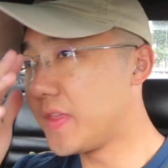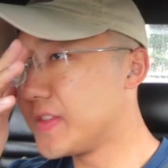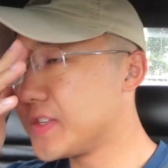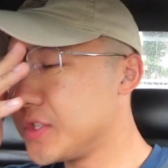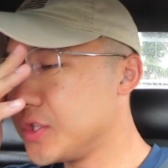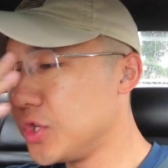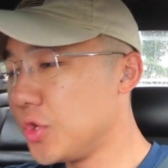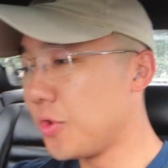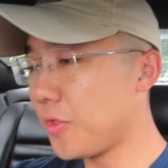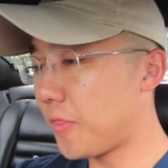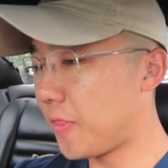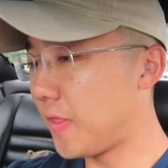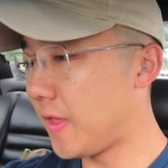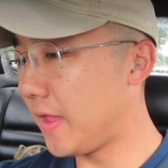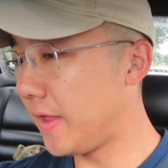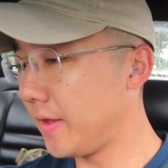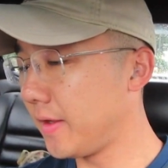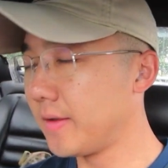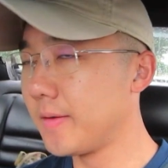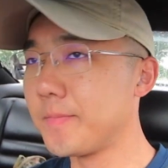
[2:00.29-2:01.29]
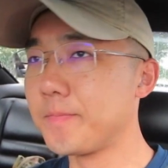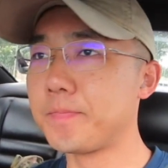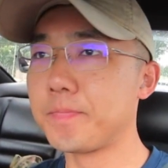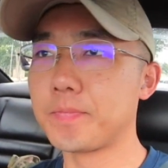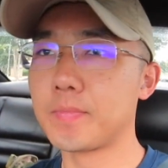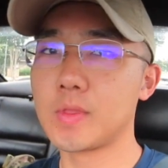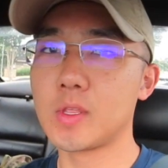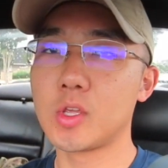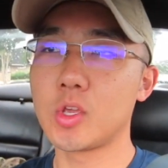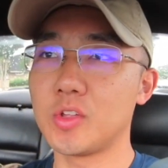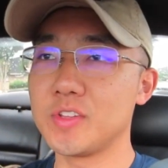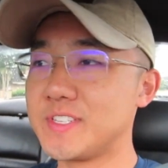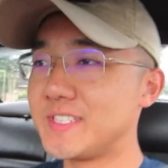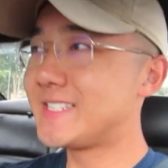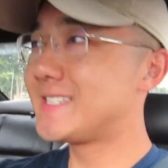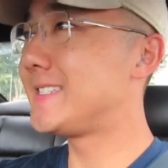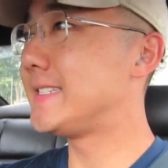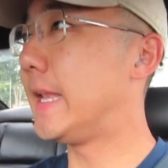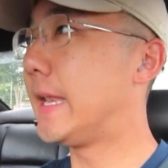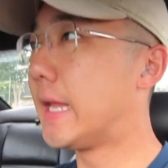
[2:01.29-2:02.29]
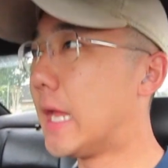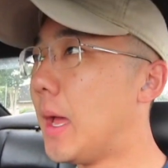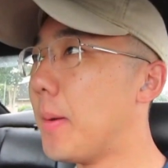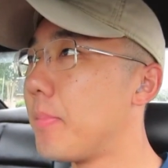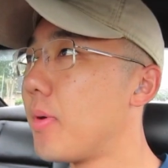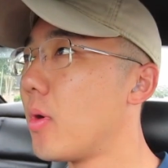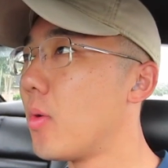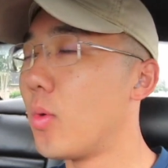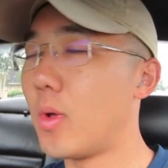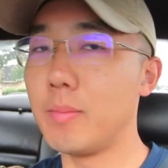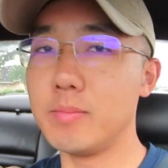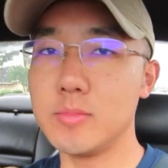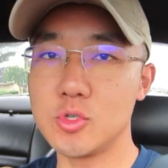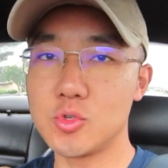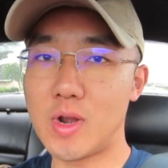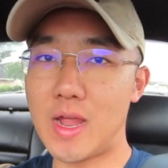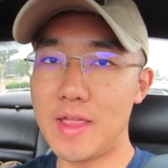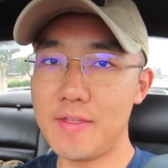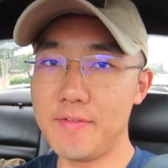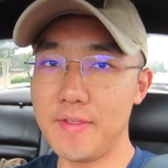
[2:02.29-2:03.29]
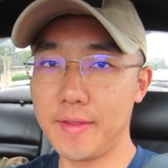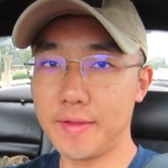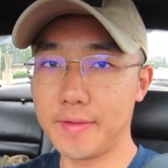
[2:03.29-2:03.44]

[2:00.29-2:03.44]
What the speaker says: this new thing called sitting up while I'm driving.